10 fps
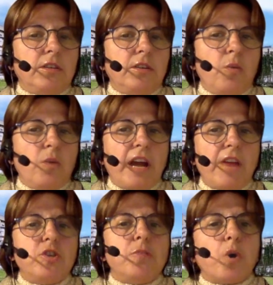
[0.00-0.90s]
we
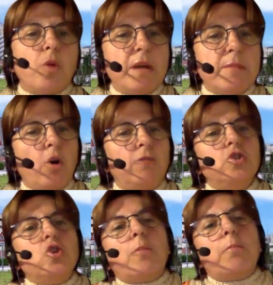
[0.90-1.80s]
have the problem of
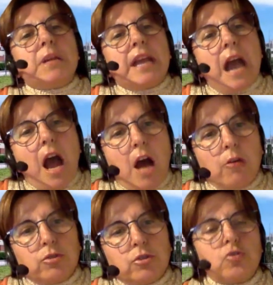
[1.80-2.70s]
dropping
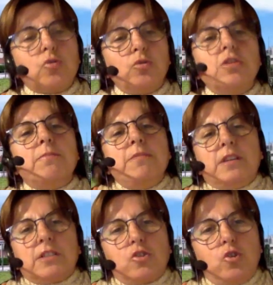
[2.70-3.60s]
out. So
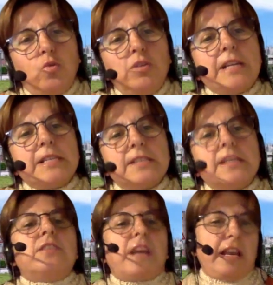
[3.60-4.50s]
the students
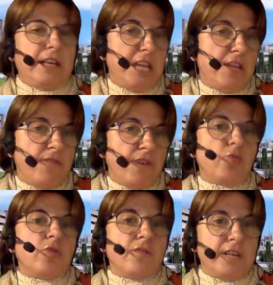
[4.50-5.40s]
that can leave
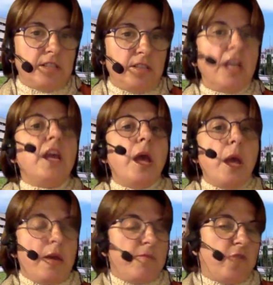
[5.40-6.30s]
university
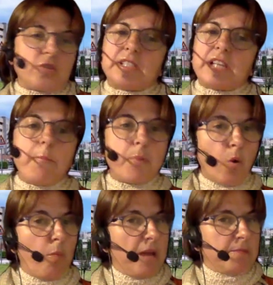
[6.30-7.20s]
for some
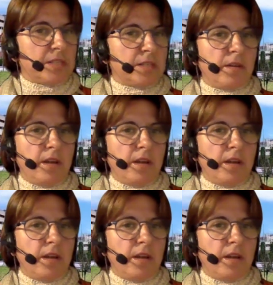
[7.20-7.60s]
problems.